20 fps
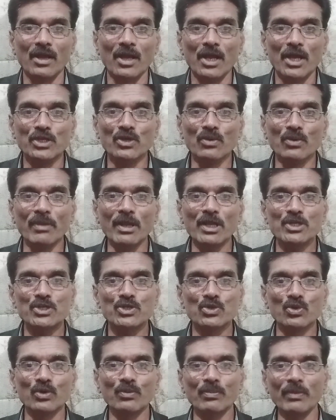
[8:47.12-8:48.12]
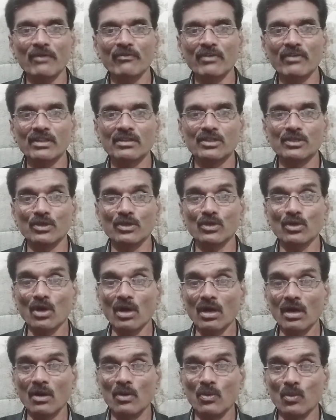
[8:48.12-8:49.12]
You may shoot me with
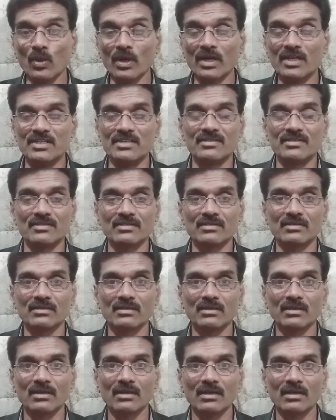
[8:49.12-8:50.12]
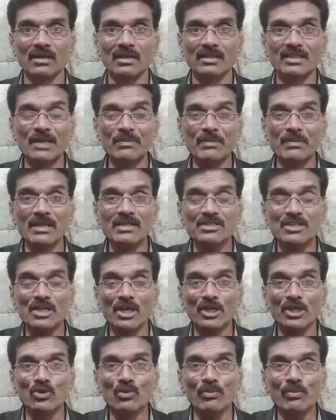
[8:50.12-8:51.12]
your words. That means
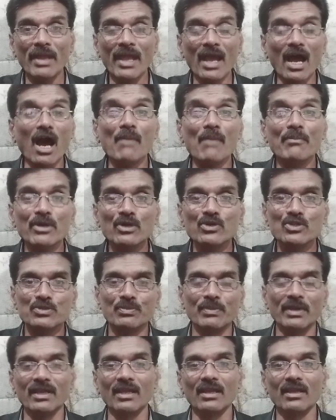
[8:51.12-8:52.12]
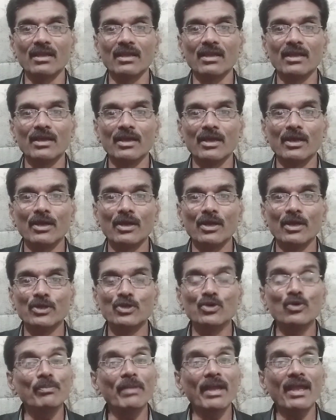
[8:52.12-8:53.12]
you may abuse me.
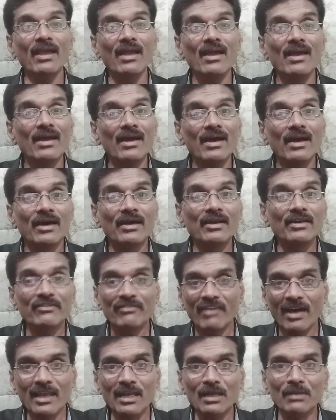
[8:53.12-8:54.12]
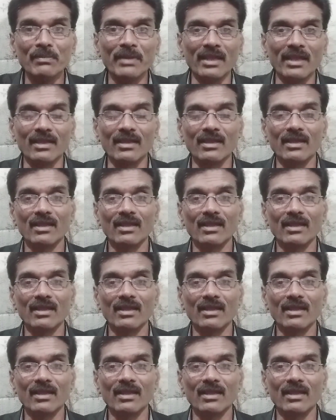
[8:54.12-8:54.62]
You may revile me.